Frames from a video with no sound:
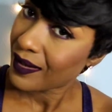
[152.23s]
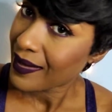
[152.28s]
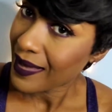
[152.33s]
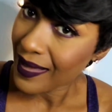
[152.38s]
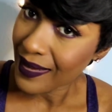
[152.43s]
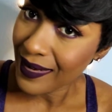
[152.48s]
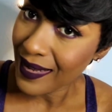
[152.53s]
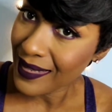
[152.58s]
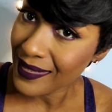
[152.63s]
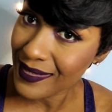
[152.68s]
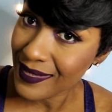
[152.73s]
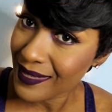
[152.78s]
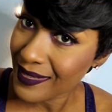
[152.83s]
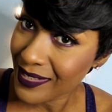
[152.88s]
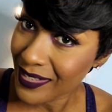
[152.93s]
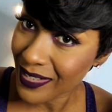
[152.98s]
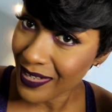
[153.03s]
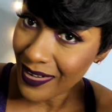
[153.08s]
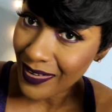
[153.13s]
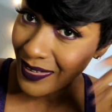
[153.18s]
And that's it,
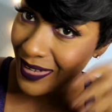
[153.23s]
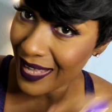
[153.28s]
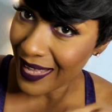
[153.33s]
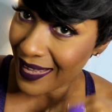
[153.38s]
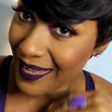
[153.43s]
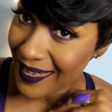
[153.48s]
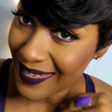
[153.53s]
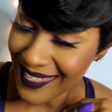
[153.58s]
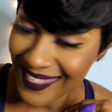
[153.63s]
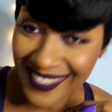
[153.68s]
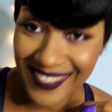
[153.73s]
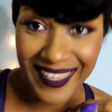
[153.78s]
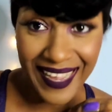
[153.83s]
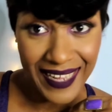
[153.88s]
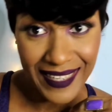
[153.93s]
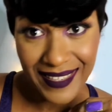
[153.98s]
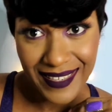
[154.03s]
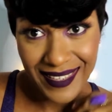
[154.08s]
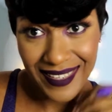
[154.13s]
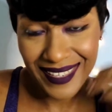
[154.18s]
you know, guys.
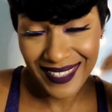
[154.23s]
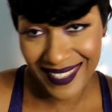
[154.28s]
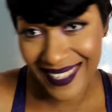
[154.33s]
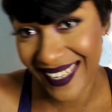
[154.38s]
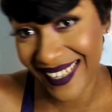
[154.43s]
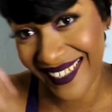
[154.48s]
That's it.